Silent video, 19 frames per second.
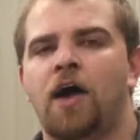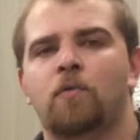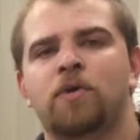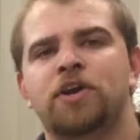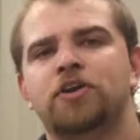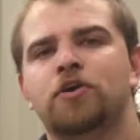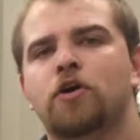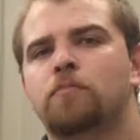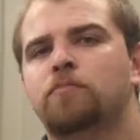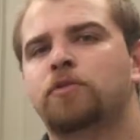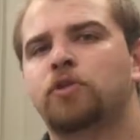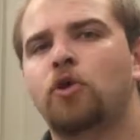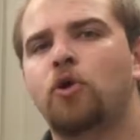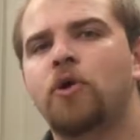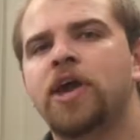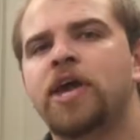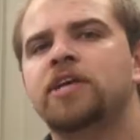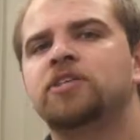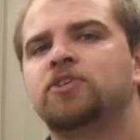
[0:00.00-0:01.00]
When your
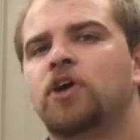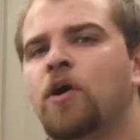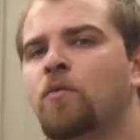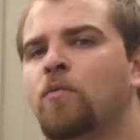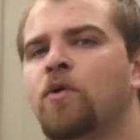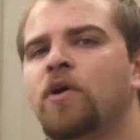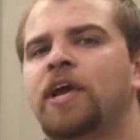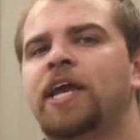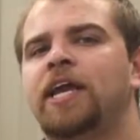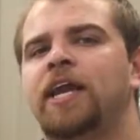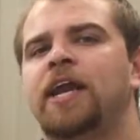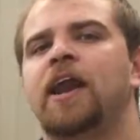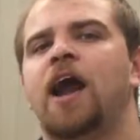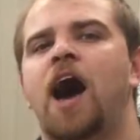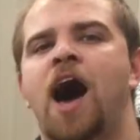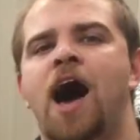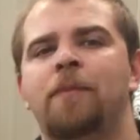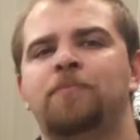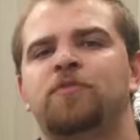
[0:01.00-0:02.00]
employees are working in
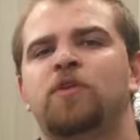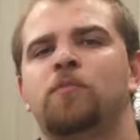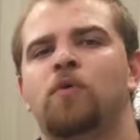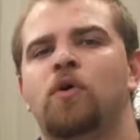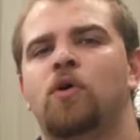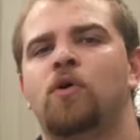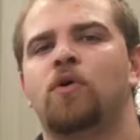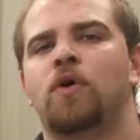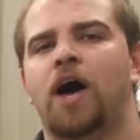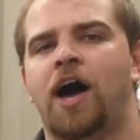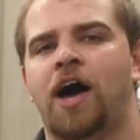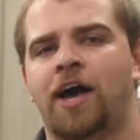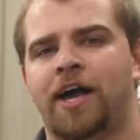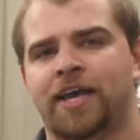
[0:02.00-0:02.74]
optimal